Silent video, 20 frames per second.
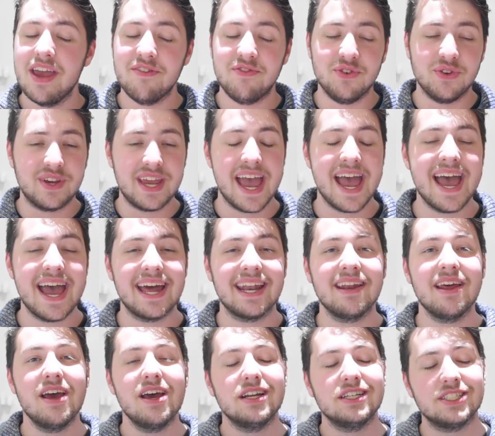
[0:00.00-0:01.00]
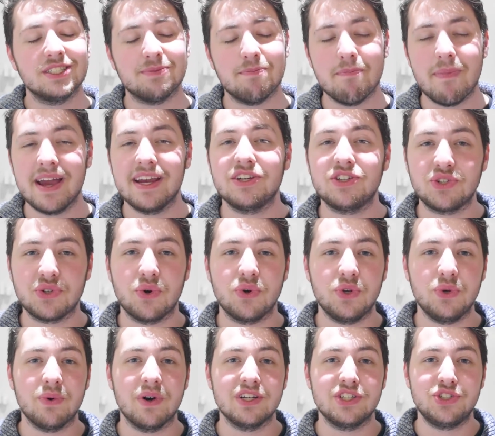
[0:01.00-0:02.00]
If you can, just make sure
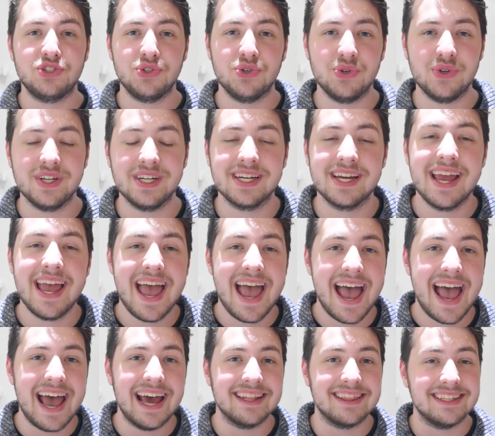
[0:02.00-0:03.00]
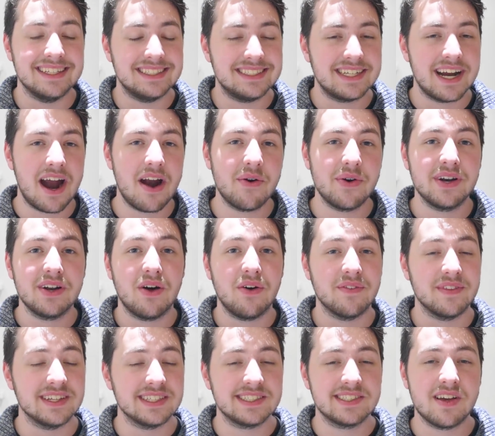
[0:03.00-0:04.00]
you are shooting at the turret
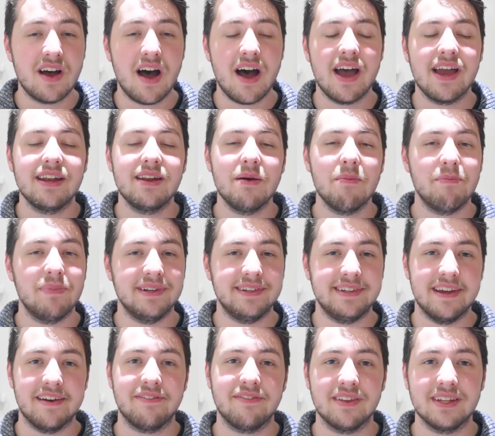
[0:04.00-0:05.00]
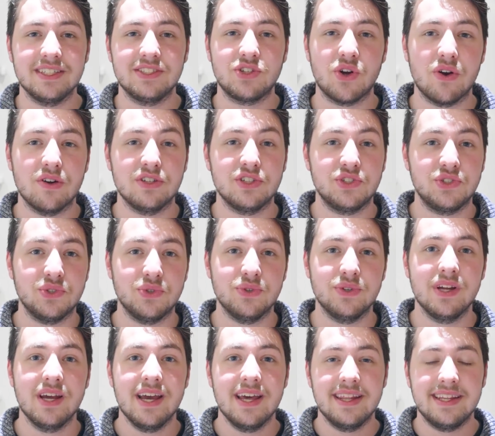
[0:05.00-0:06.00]
on the side, but definitely don't
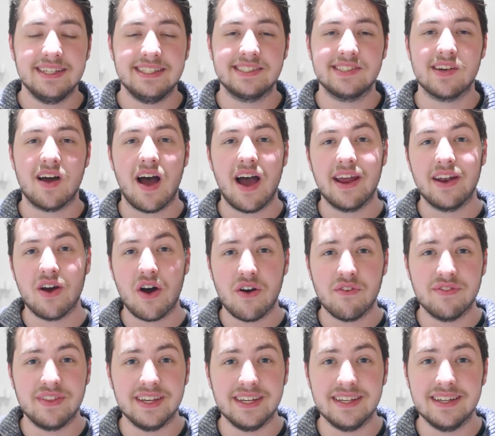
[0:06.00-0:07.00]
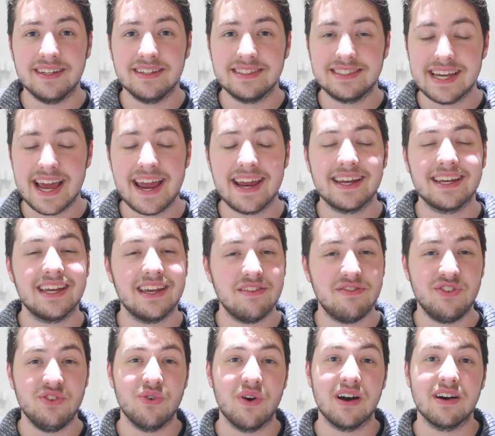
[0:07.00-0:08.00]
shoot the side of the tank
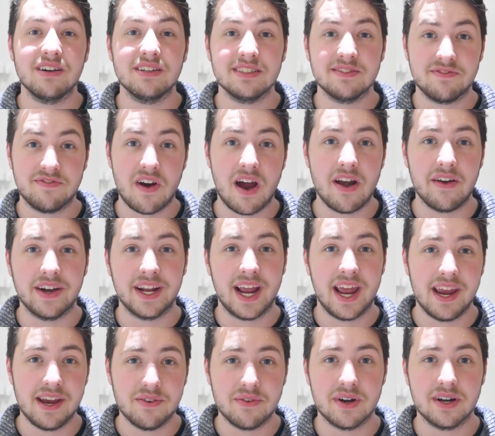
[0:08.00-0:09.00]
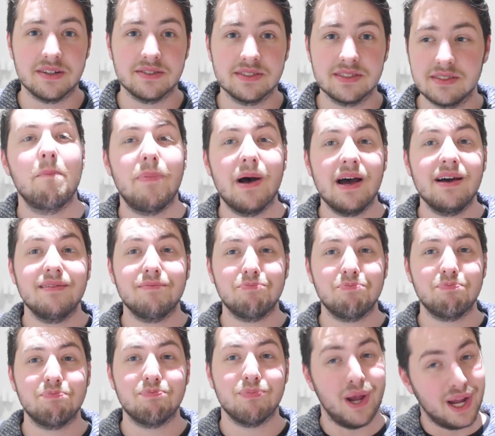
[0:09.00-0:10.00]
if you are firing heat rounds.
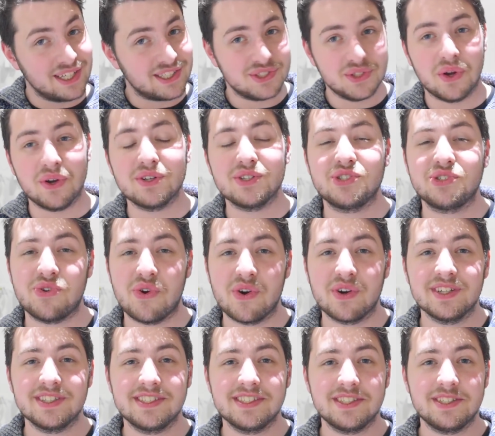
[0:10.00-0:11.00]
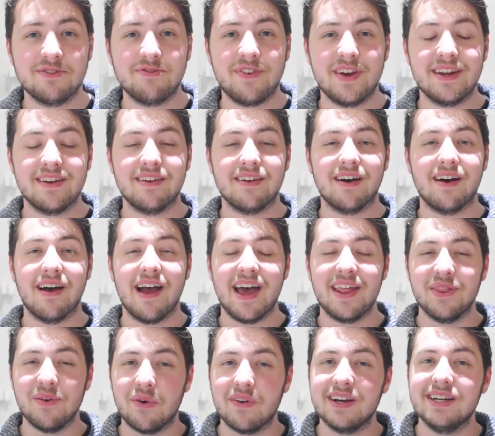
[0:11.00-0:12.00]
But it's not as strong as the Defender,
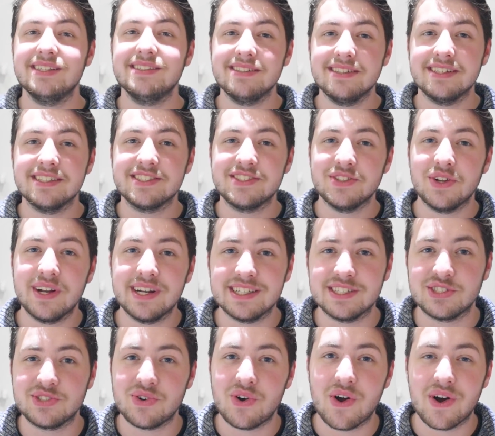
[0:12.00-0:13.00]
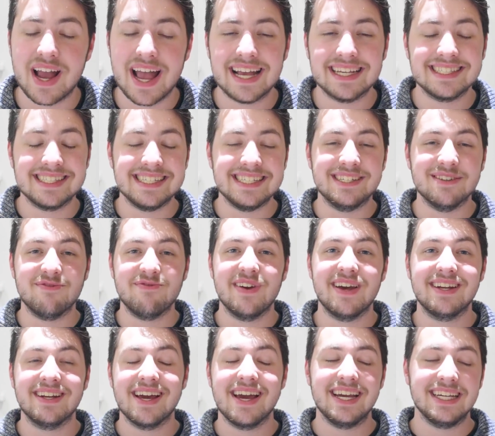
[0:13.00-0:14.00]
and the reason it's not as strong as the
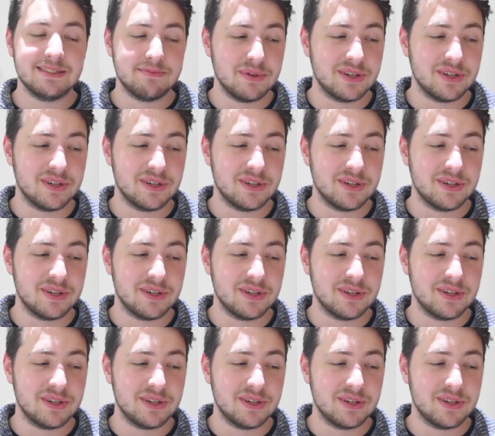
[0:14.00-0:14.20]
Defender is